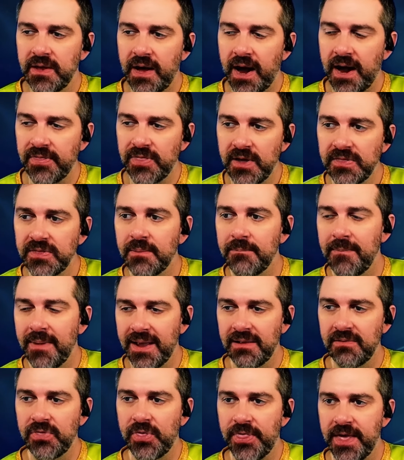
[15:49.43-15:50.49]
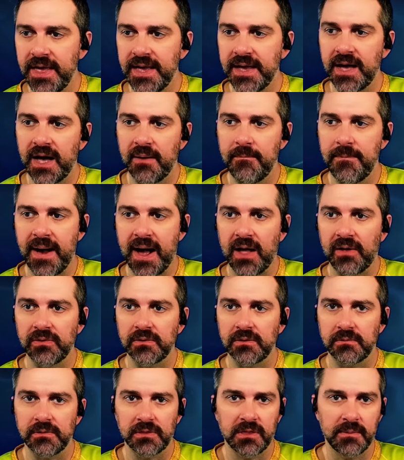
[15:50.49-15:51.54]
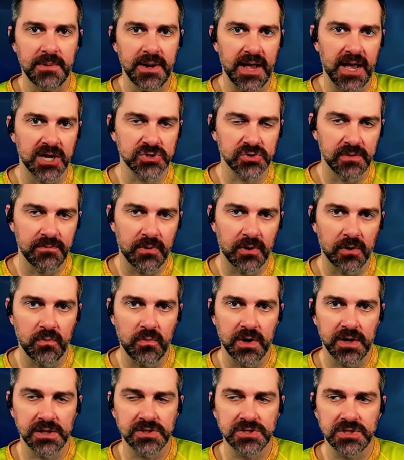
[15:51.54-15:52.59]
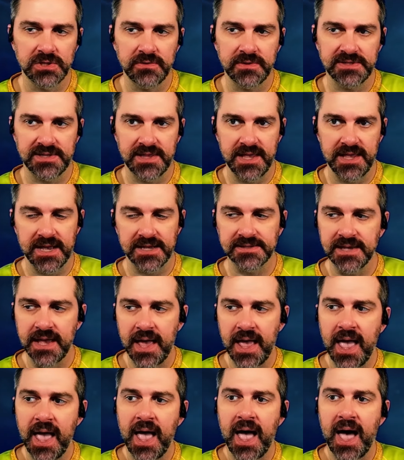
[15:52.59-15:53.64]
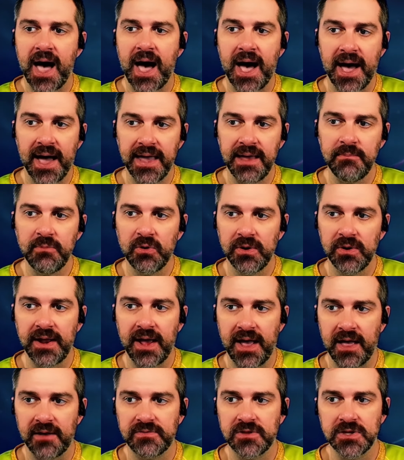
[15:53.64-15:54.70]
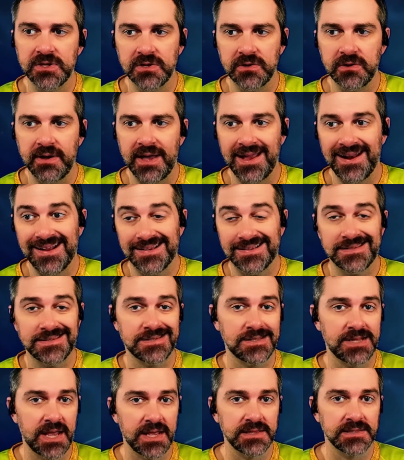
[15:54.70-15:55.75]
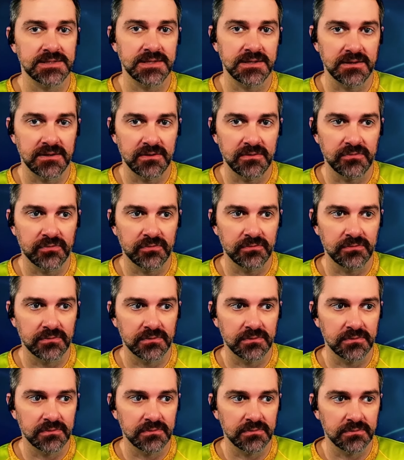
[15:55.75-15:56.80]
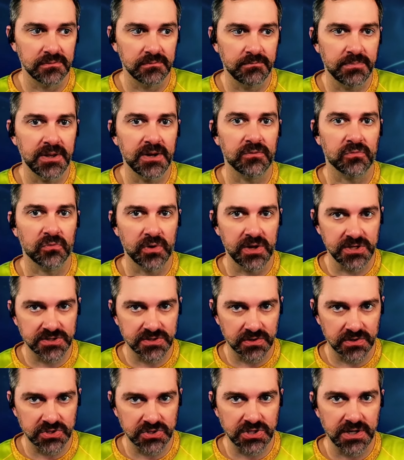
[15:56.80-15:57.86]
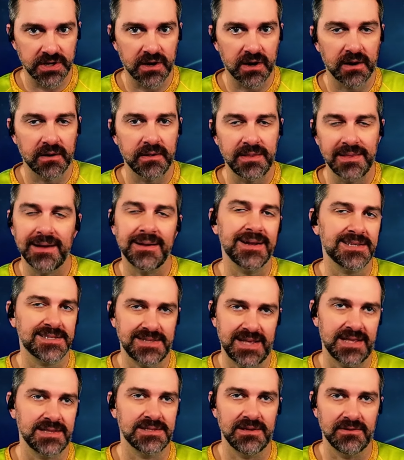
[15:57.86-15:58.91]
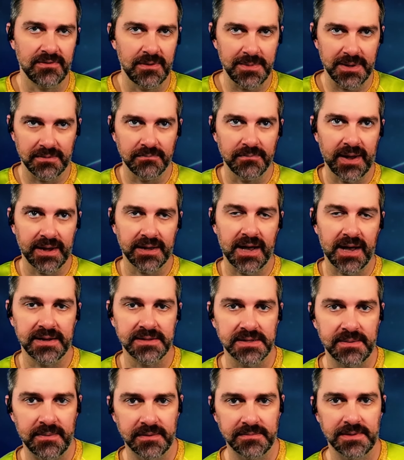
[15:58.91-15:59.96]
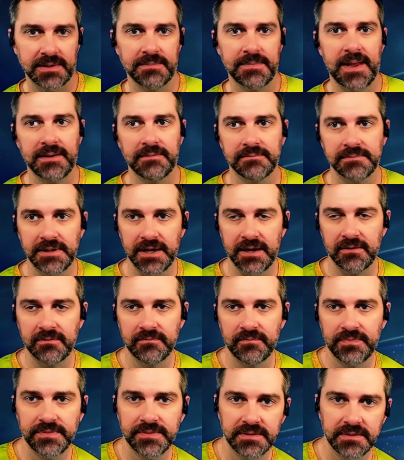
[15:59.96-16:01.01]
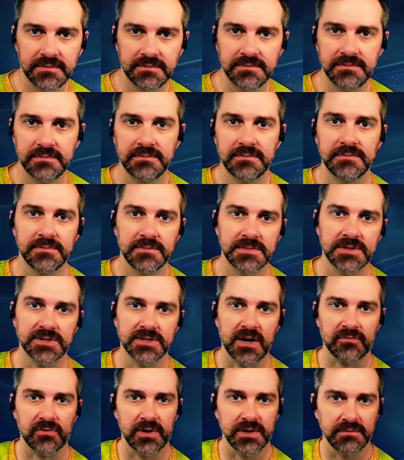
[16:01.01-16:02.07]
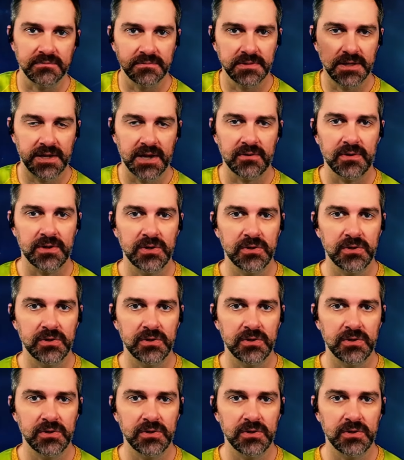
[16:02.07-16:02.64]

I think the main thing about The Menagerie Part 1 and 2 is this. I am going to have to do an extensive bit of research here. Not extensive. I mean, my God, I'm not, you know, discovering, you know, a